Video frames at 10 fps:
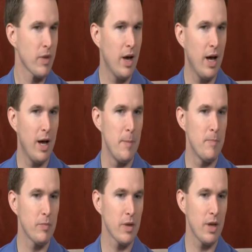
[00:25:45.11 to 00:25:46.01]

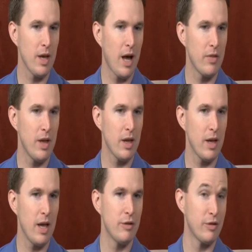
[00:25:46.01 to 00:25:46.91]
I think,
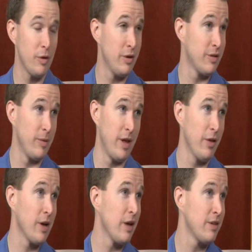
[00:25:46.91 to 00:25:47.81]
and so did some of the
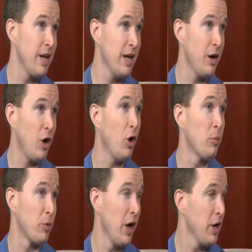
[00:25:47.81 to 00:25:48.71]
other guys, he hit a
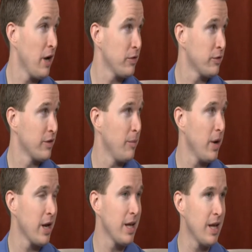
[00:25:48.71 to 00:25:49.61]
home run off of
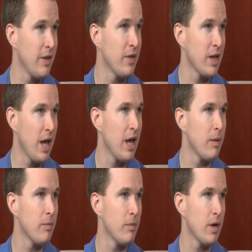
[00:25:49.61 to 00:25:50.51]
somebody in the
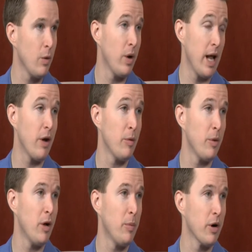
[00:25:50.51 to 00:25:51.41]
game, hit one out of the
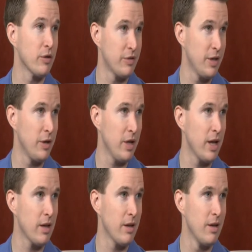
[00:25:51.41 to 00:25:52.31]
ballpark still,
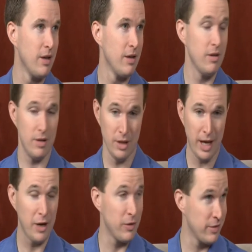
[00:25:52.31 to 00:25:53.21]
like
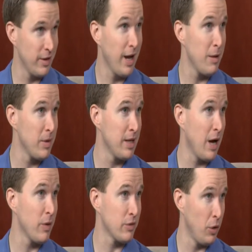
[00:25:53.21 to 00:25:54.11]
later in his life. I mean,
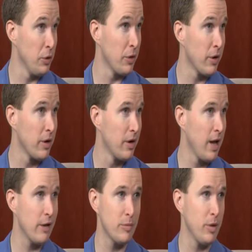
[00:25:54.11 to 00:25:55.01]
now he's older,
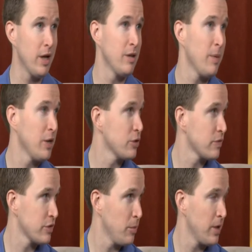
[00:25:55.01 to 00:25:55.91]
hasn't played in the majors
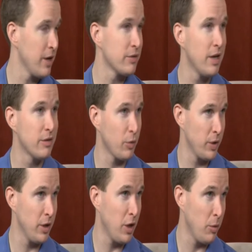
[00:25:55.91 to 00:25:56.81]
for so many years, hits a
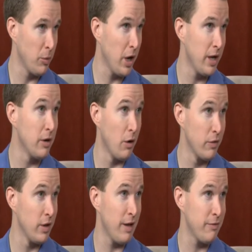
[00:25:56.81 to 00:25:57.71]
real home run
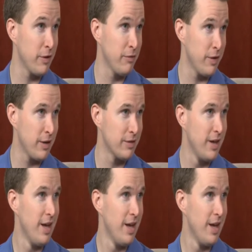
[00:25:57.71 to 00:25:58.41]
over the left field fence.